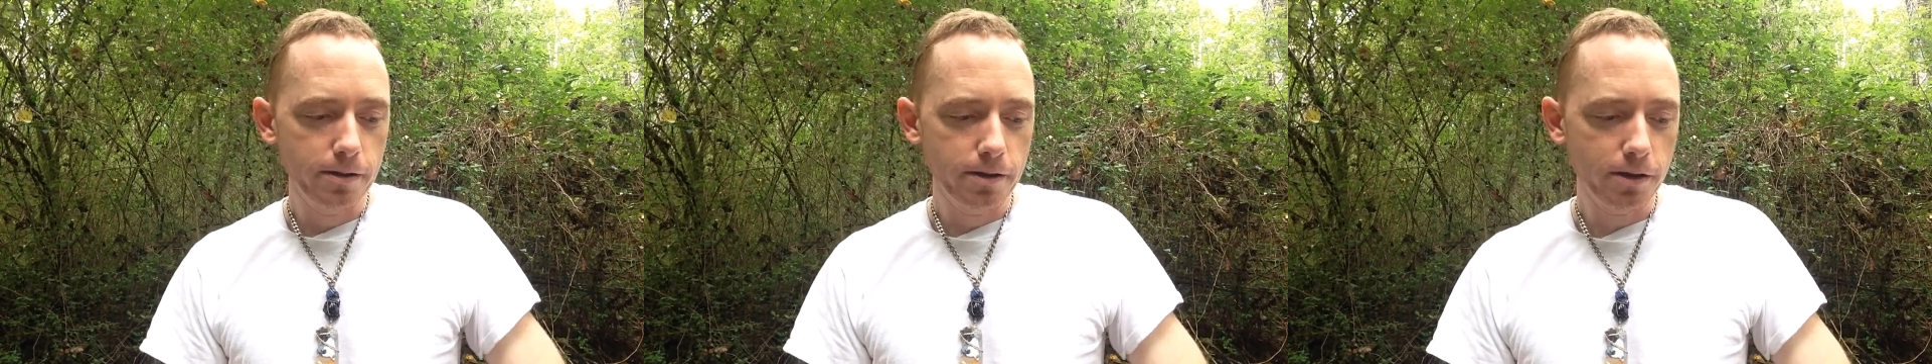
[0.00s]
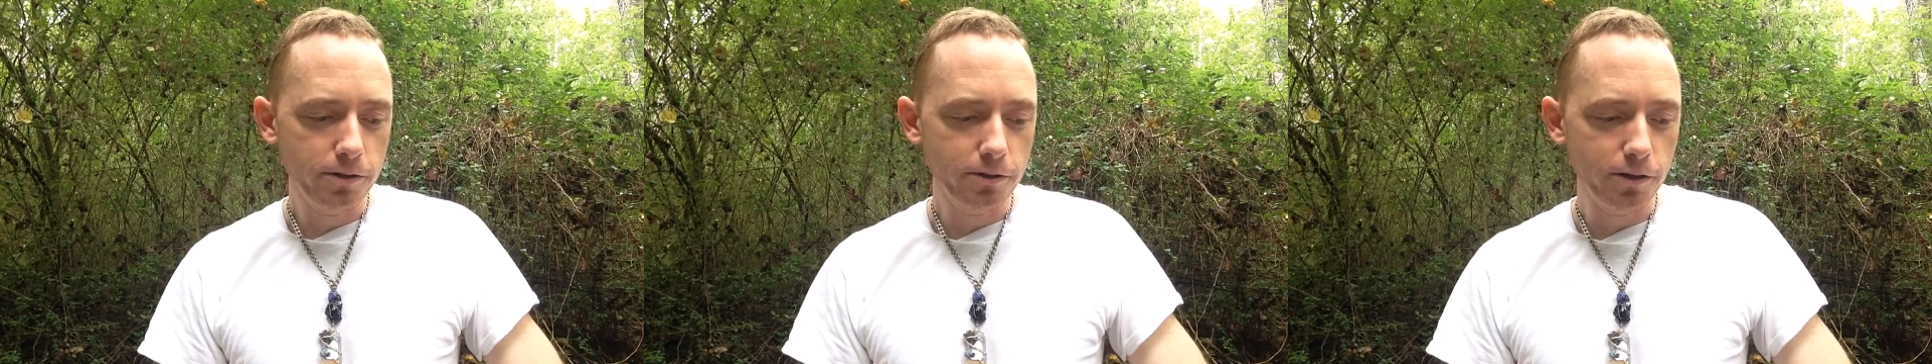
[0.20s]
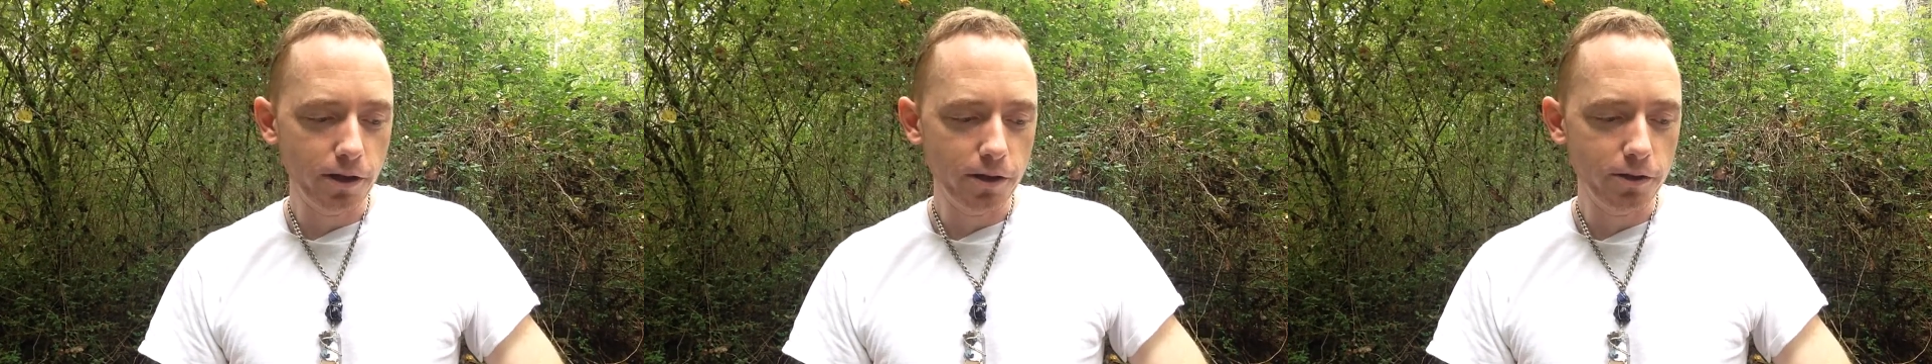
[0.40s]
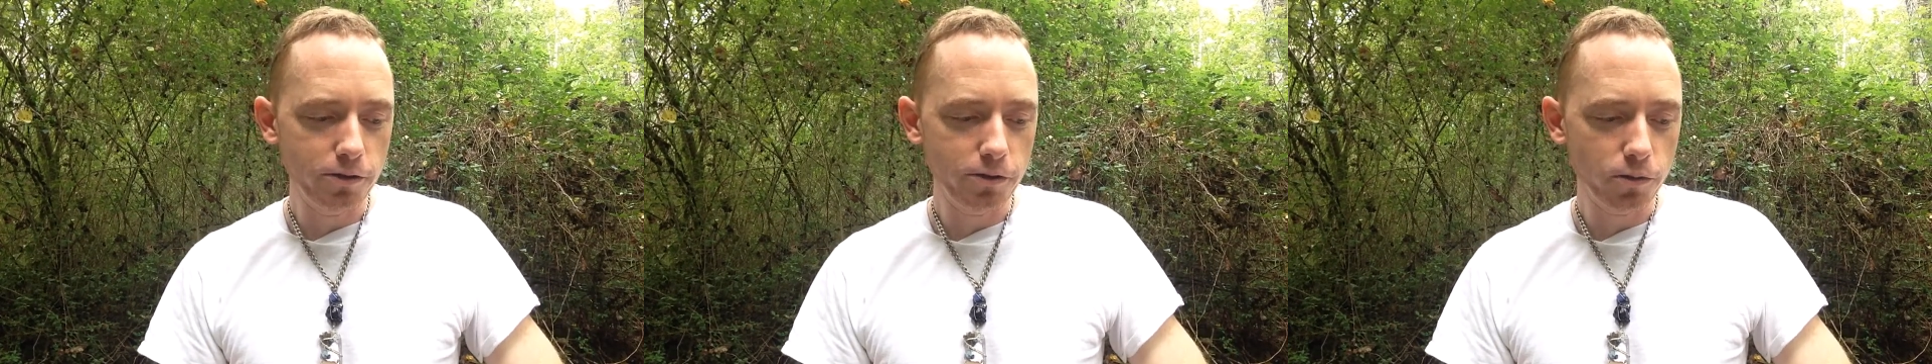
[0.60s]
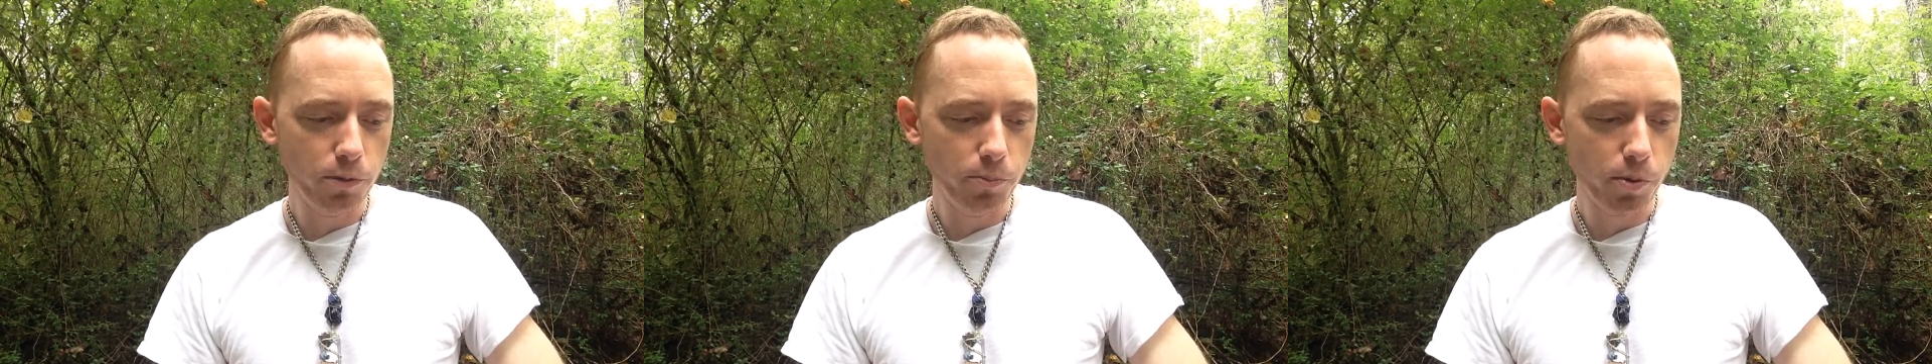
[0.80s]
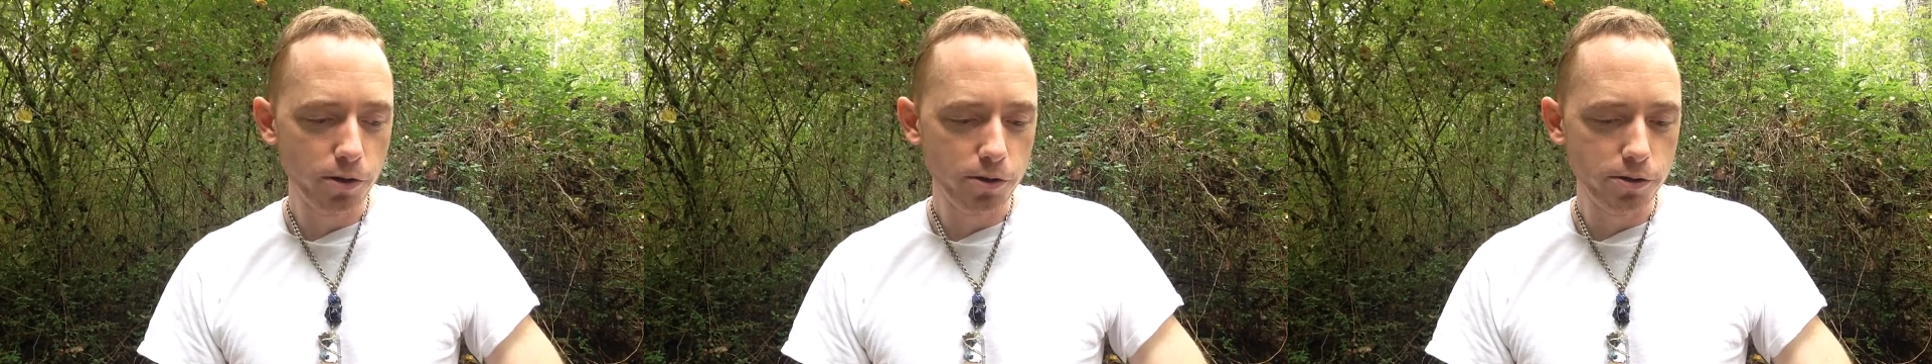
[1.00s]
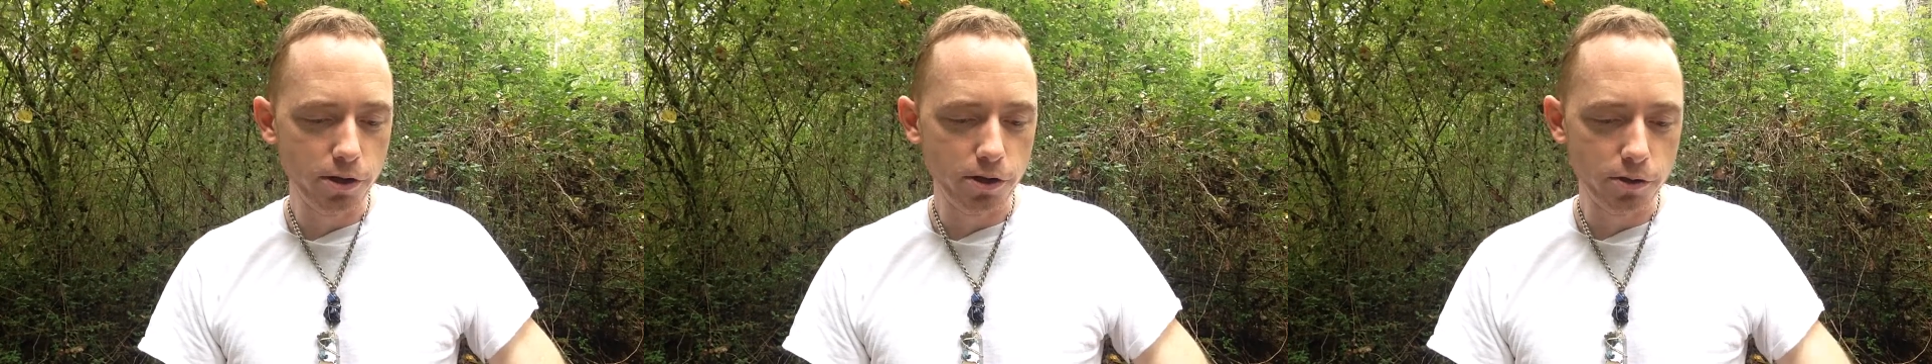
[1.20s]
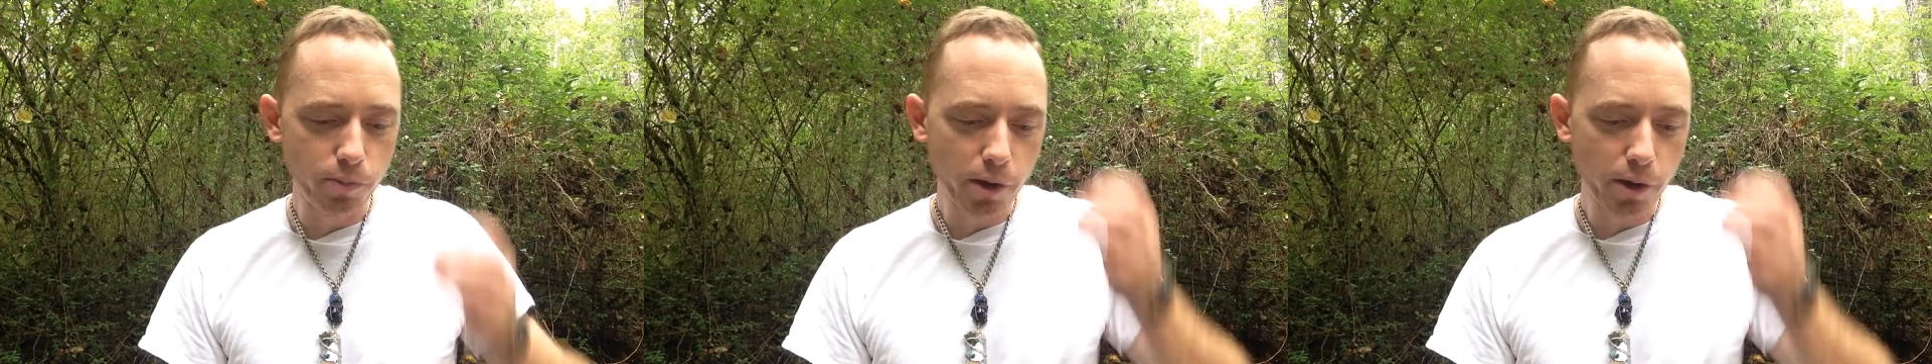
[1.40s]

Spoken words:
Like I said, this is a 3-part series,